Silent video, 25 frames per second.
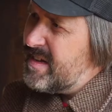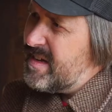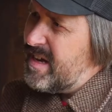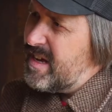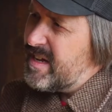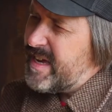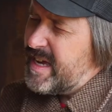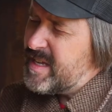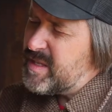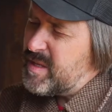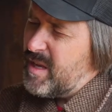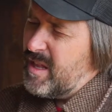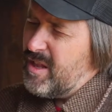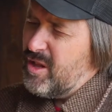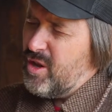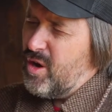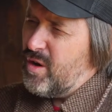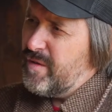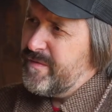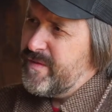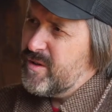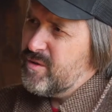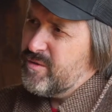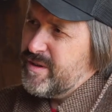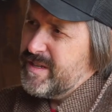I guess a
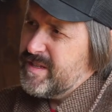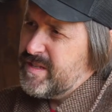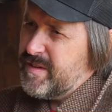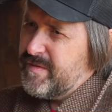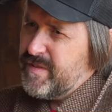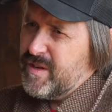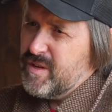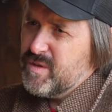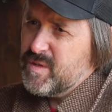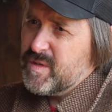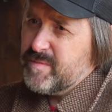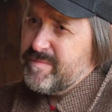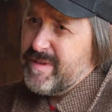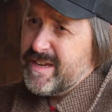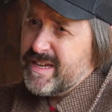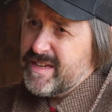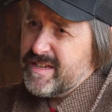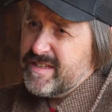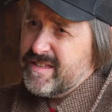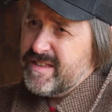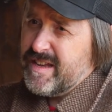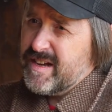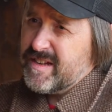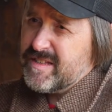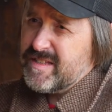lot of your interviews have been
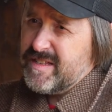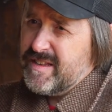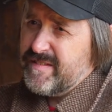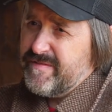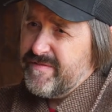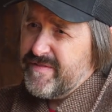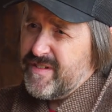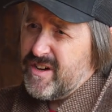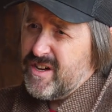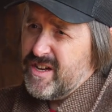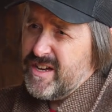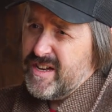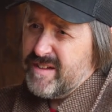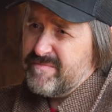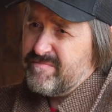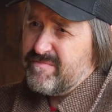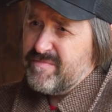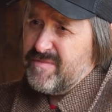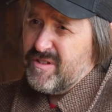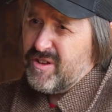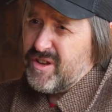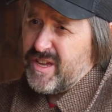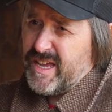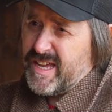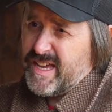conducted via
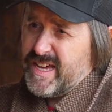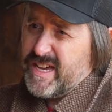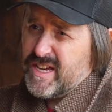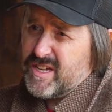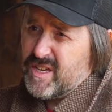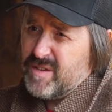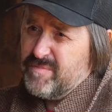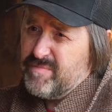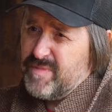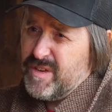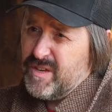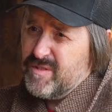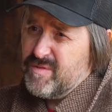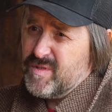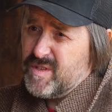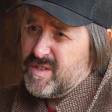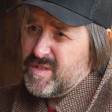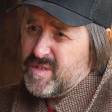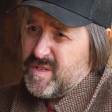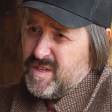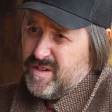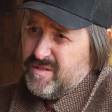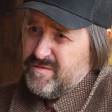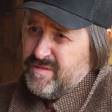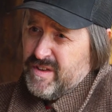looking at a
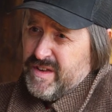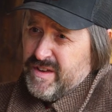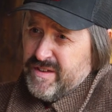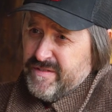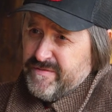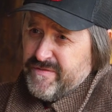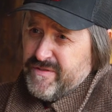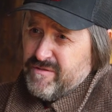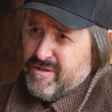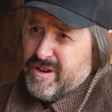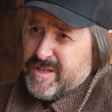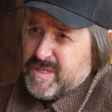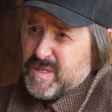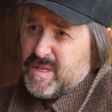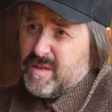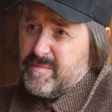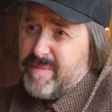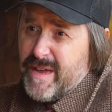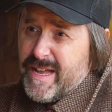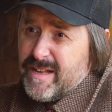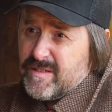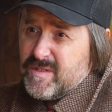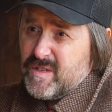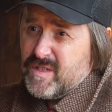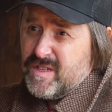computer, so for yeah. us to
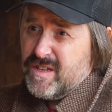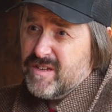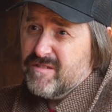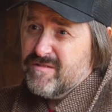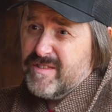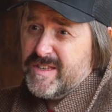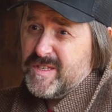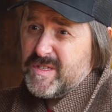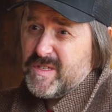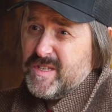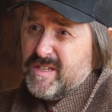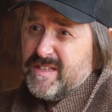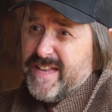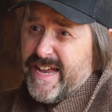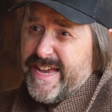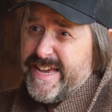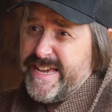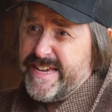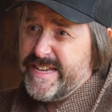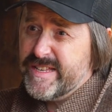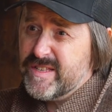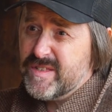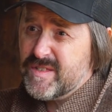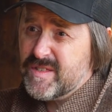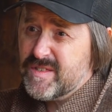be able to do this
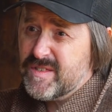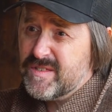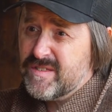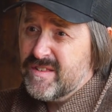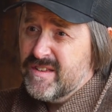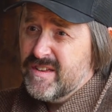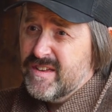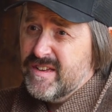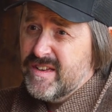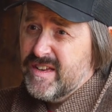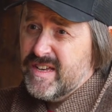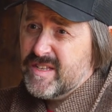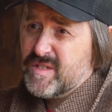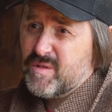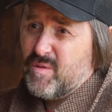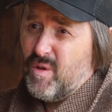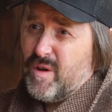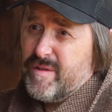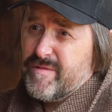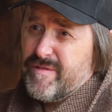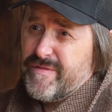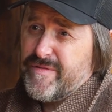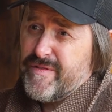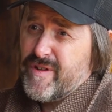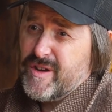today, it's it's
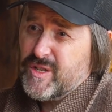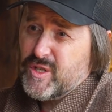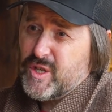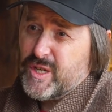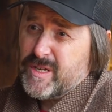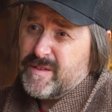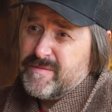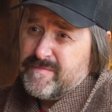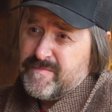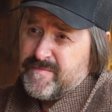quite refreshing.